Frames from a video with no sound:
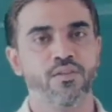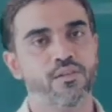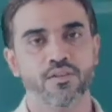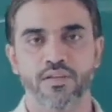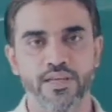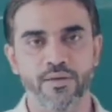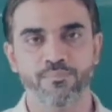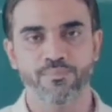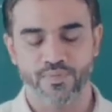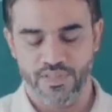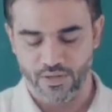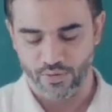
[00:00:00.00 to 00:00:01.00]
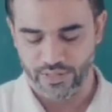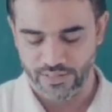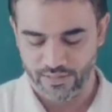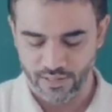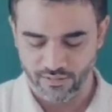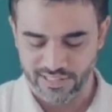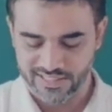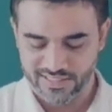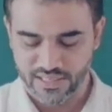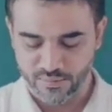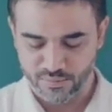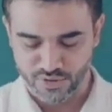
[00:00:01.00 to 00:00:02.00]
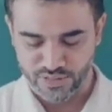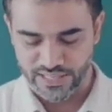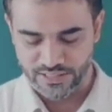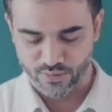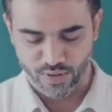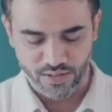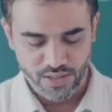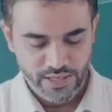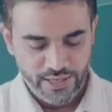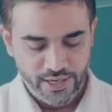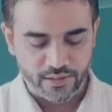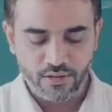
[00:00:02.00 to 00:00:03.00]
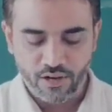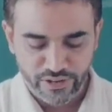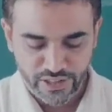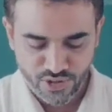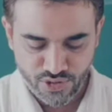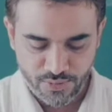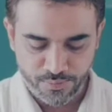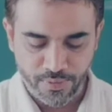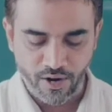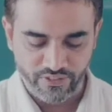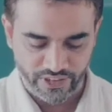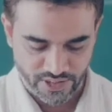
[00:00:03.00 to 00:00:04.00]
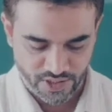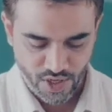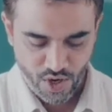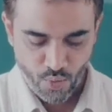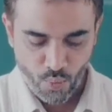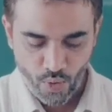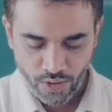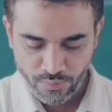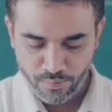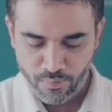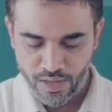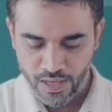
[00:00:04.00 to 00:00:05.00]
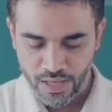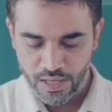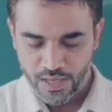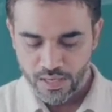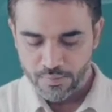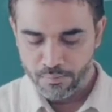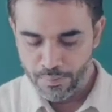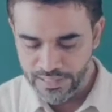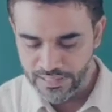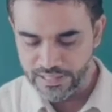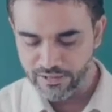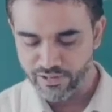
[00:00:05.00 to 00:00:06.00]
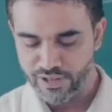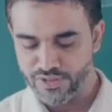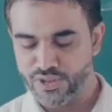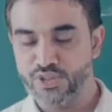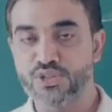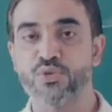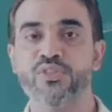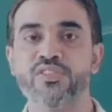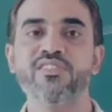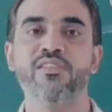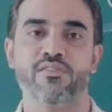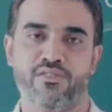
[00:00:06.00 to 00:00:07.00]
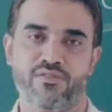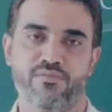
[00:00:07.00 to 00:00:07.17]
Clear? Okay. Now, let's come to the next one. According to the prophet, what may be given to the children?